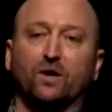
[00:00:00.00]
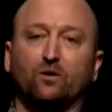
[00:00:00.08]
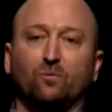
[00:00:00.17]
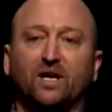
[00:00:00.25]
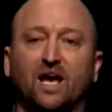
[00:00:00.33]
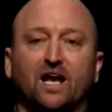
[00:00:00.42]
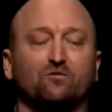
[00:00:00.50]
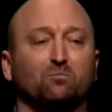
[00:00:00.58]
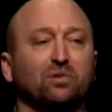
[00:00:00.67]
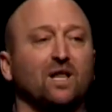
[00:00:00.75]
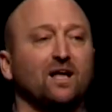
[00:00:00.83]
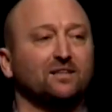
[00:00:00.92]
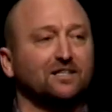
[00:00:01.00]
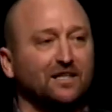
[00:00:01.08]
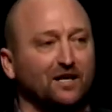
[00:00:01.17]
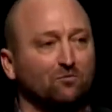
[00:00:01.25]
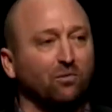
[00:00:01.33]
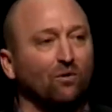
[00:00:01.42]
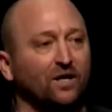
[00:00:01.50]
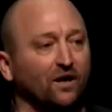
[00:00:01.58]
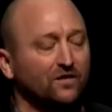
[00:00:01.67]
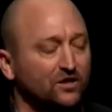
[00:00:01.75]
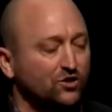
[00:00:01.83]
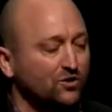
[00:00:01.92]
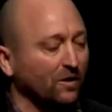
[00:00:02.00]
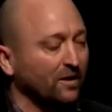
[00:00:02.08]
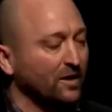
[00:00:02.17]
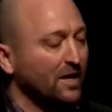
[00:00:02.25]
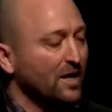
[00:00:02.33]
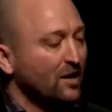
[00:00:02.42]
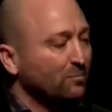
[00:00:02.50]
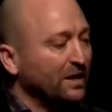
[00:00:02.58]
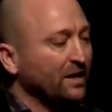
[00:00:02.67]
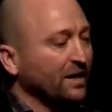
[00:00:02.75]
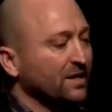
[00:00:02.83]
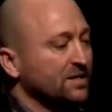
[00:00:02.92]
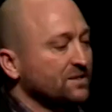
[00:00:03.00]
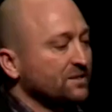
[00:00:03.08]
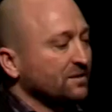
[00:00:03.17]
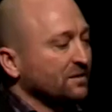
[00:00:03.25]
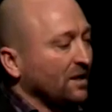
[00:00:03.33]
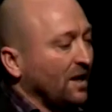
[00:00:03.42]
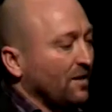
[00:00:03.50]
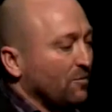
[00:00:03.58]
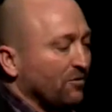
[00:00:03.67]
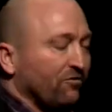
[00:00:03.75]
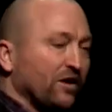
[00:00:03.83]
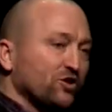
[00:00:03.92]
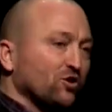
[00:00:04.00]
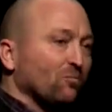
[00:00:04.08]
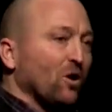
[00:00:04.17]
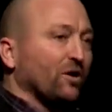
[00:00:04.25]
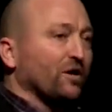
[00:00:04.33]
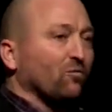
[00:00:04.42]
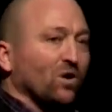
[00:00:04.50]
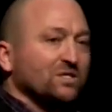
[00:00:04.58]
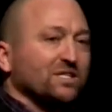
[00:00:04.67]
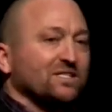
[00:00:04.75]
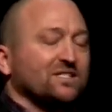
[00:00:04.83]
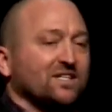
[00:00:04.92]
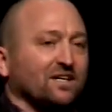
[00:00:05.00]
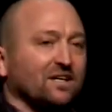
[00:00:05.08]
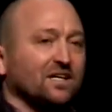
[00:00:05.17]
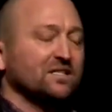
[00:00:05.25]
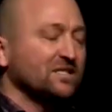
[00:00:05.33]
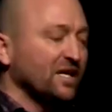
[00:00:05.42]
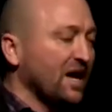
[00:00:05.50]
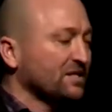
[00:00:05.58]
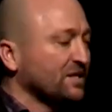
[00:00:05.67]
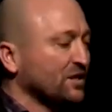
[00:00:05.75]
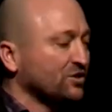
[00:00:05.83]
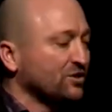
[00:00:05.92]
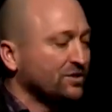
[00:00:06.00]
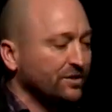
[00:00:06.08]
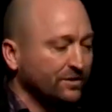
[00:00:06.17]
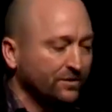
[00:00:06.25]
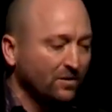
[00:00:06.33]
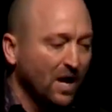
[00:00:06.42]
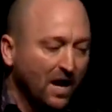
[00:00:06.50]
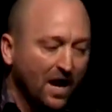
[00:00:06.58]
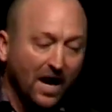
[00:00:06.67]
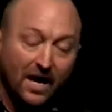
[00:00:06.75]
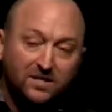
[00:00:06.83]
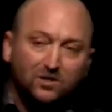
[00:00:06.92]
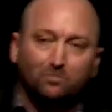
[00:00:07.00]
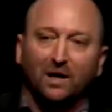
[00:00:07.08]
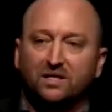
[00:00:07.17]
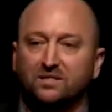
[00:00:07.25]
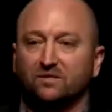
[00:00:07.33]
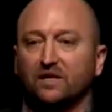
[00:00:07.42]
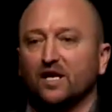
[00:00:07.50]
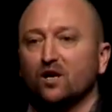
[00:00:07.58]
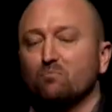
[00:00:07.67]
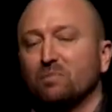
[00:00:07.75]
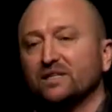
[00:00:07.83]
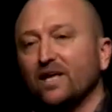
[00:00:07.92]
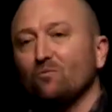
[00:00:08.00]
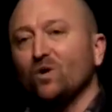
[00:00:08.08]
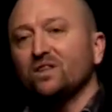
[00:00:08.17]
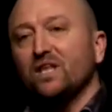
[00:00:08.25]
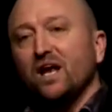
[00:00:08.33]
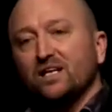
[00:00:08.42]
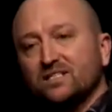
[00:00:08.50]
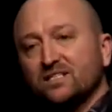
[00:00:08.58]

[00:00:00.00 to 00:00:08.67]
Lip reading: We can't even plot the data point on this chart because the professional market wants instant access to exabytes of data, but they want that instant